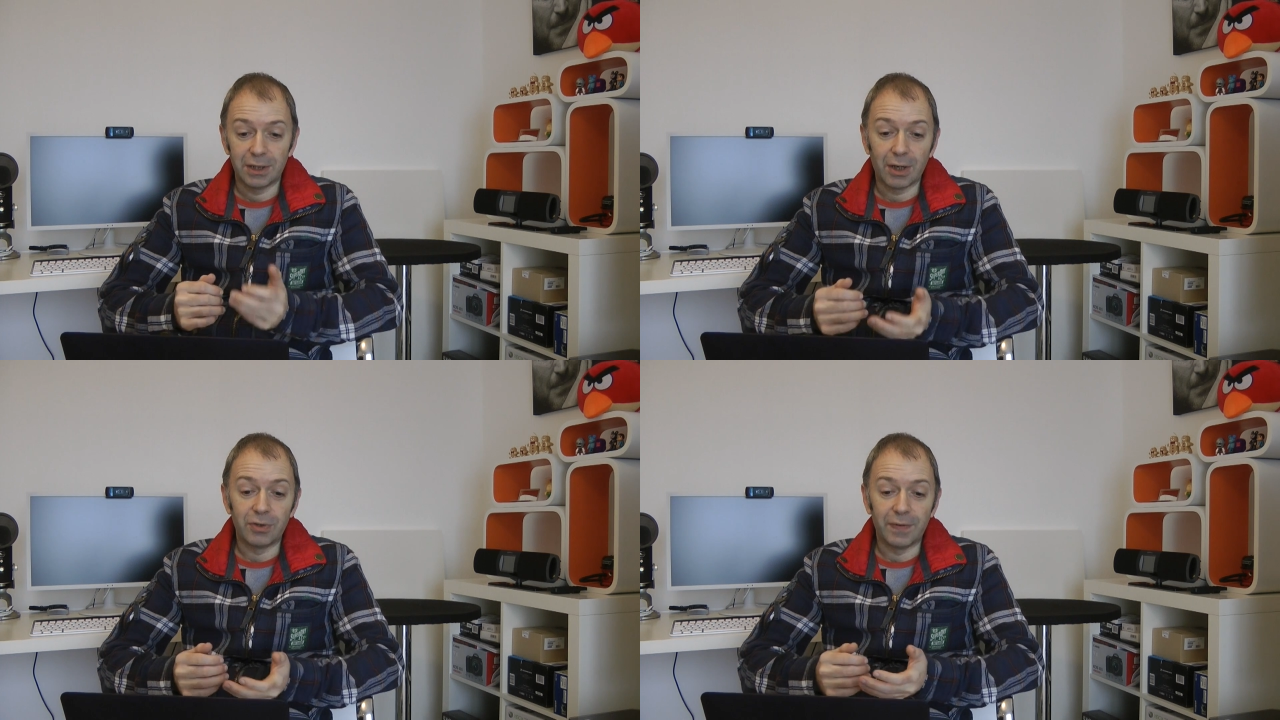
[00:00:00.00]

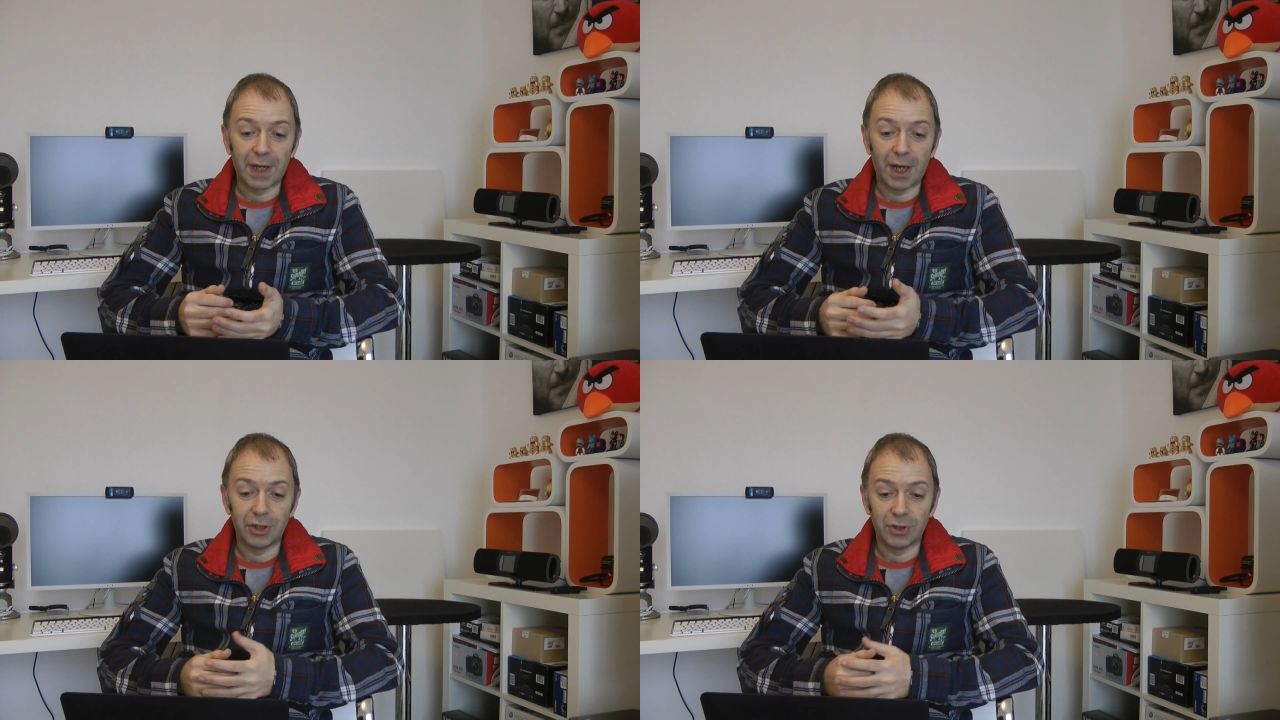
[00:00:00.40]

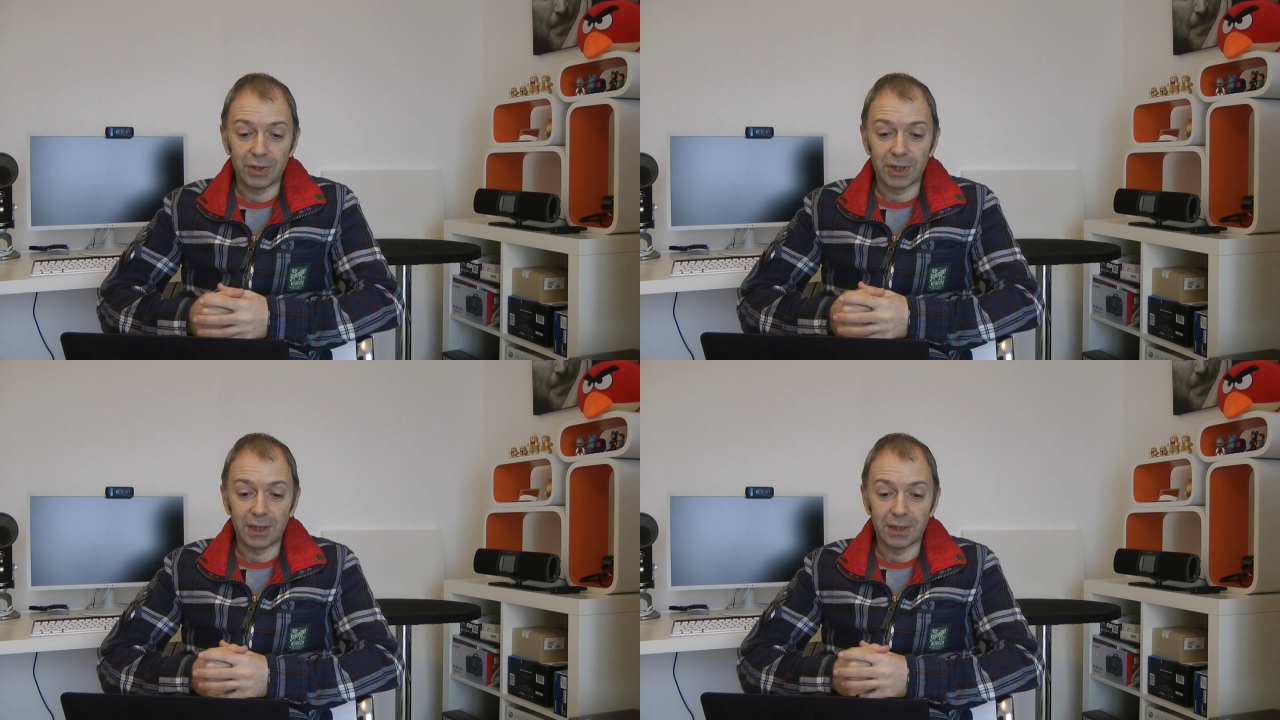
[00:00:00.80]
Notification
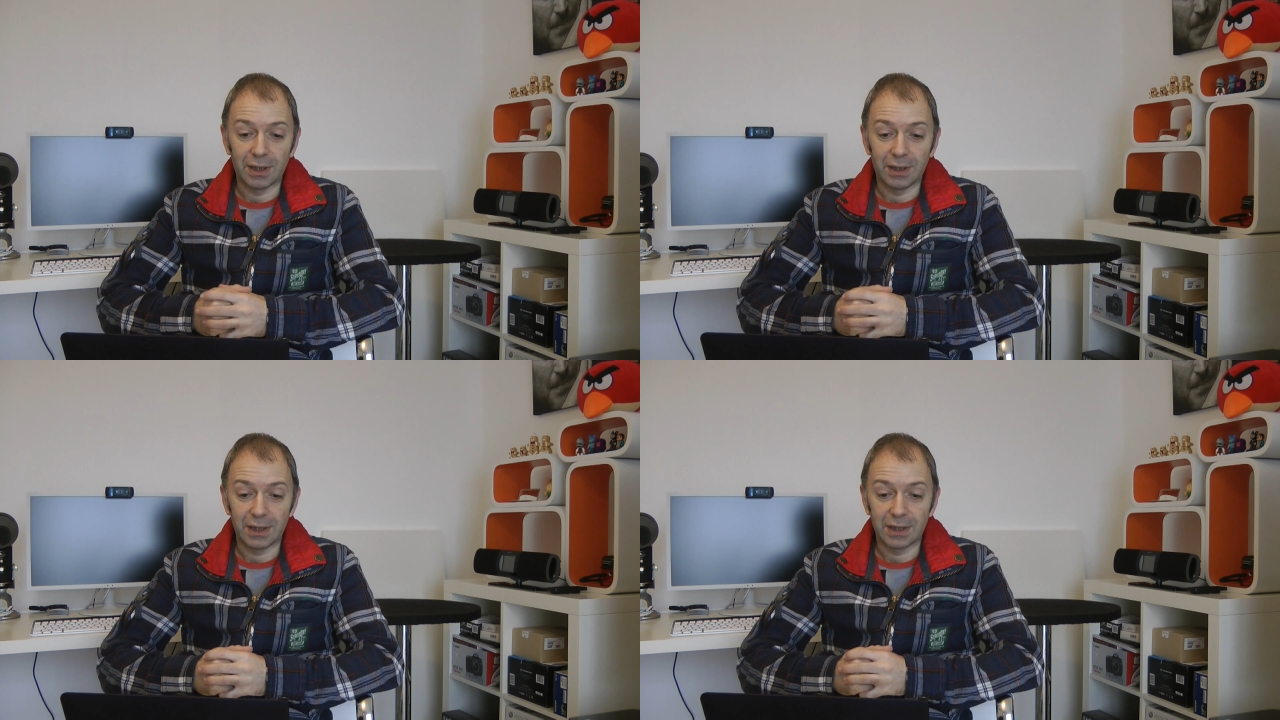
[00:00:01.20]

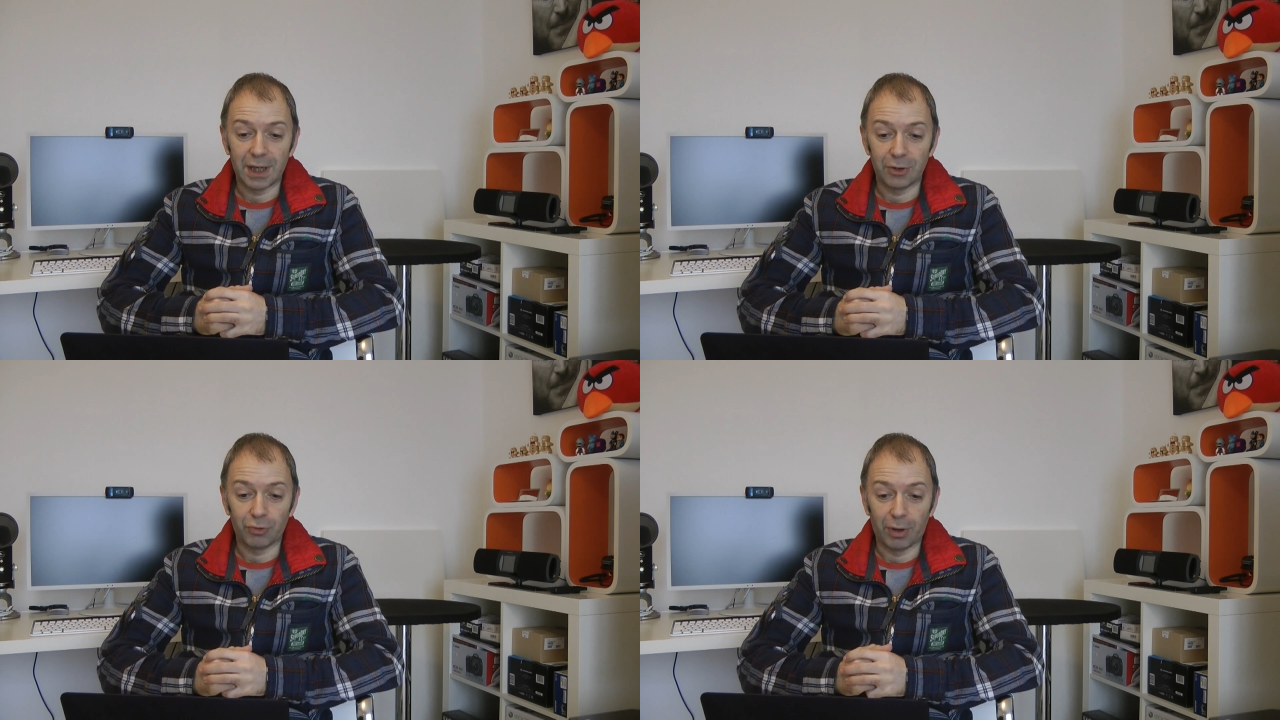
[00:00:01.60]
Center, et
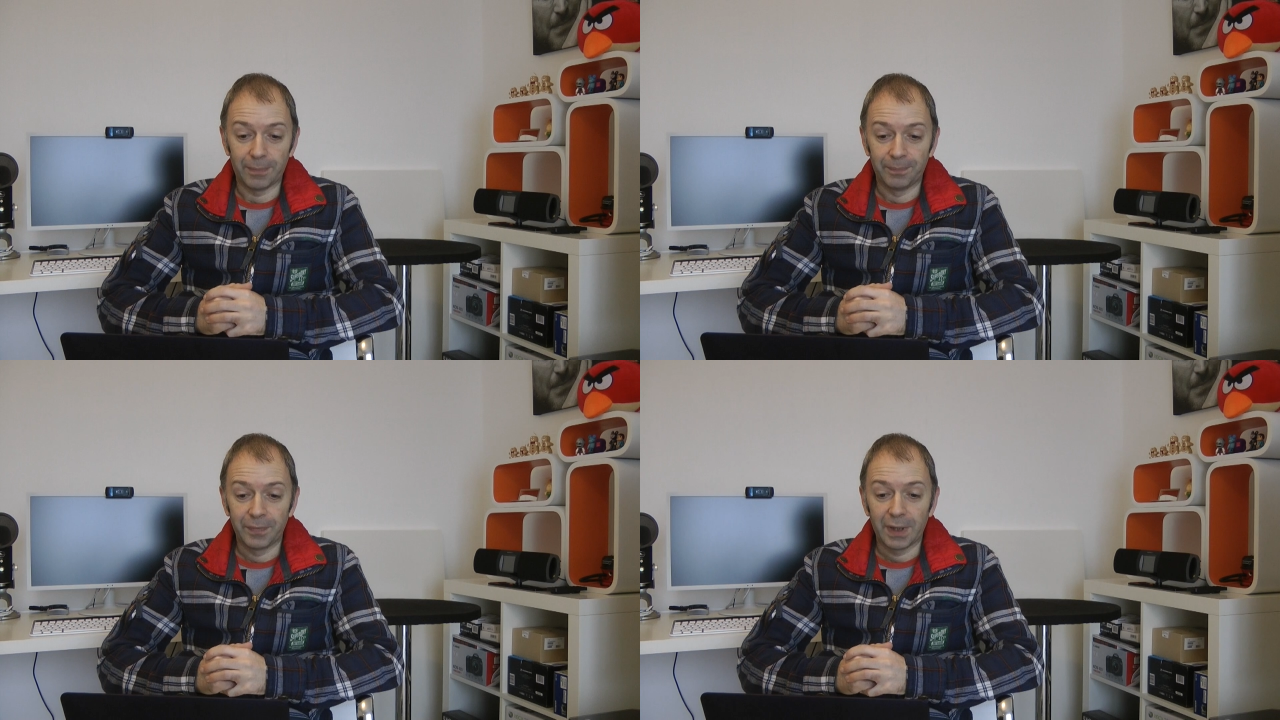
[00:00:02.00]
cetera?